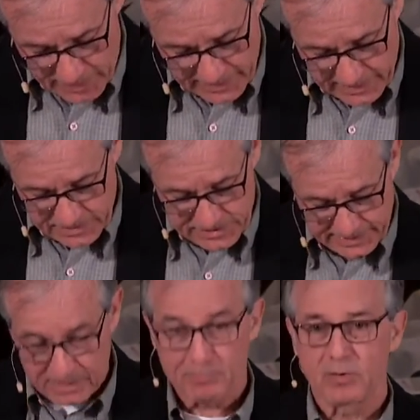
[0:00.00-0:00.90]
striking a
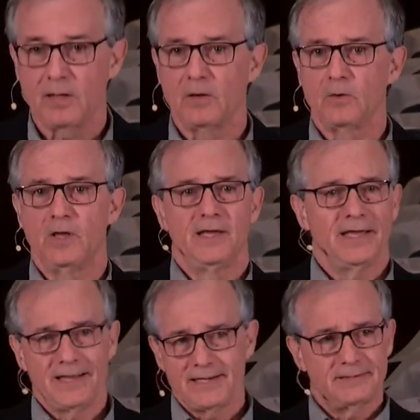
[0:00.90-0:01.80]
second blow,
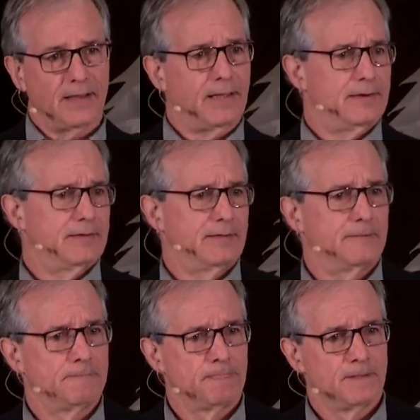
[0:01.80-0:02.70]
and he died.
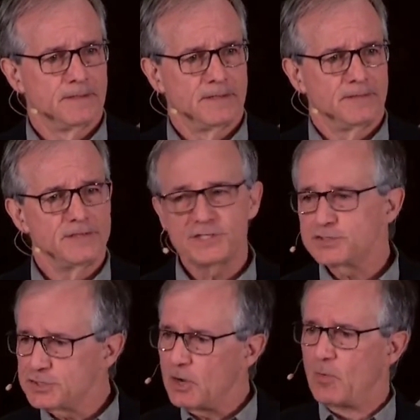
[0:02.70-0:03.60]
This
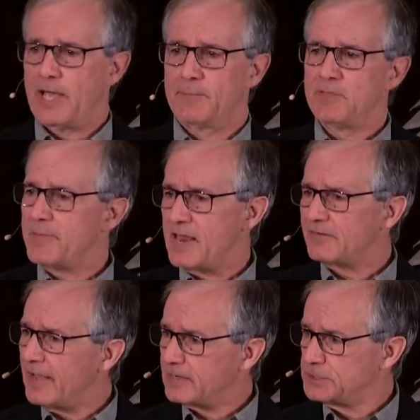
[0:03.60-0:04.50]
is Joab, the man
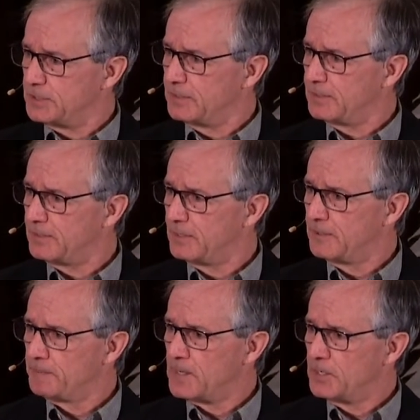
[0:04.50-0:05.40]
of action,
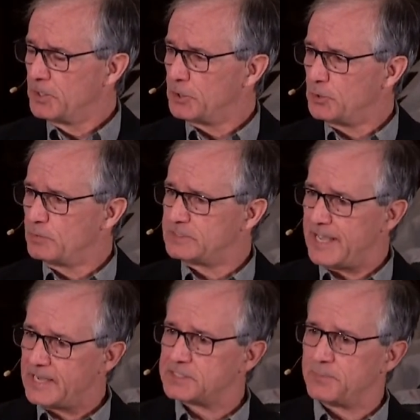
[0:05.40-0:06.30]
who
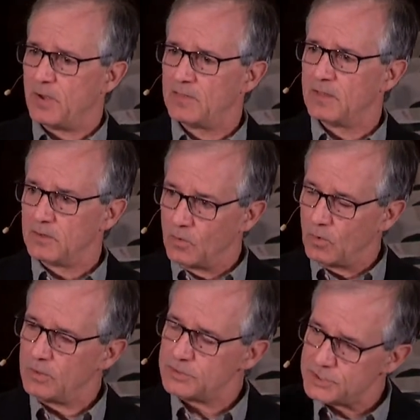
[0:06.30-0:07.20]
takes upon the
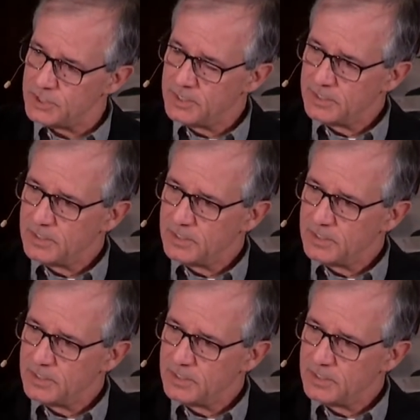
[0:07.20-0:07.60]
Lord's